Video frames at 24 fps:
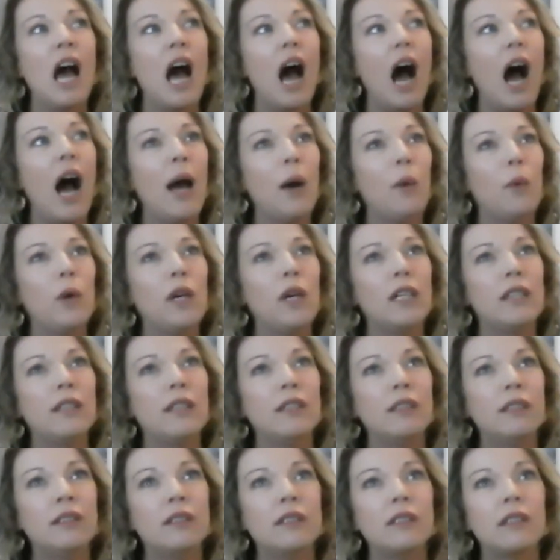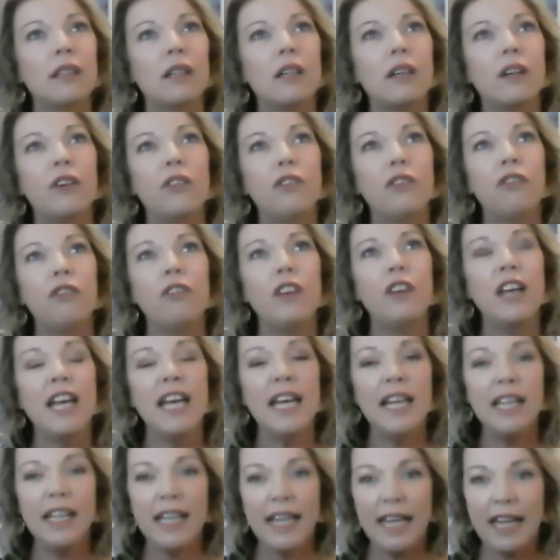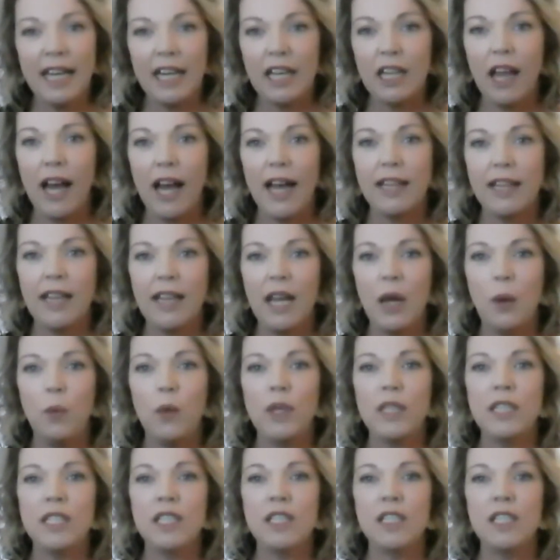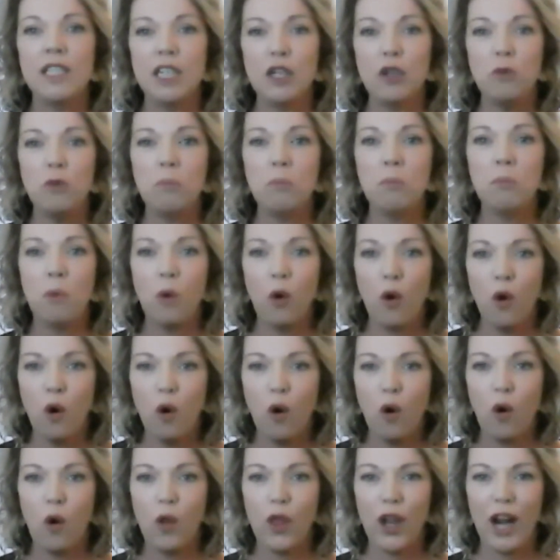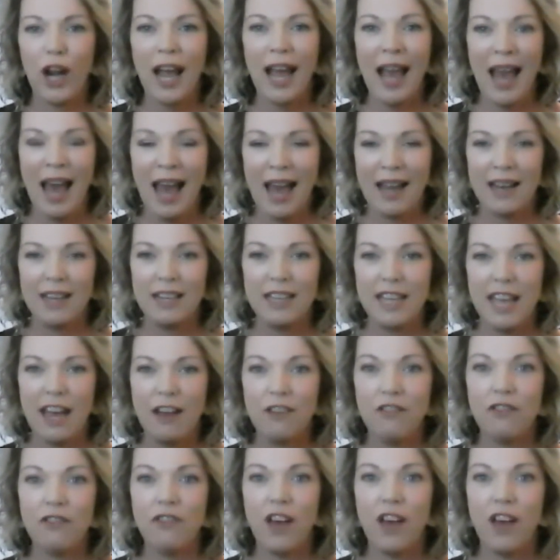I was feeling like there was still more that I hadn't yet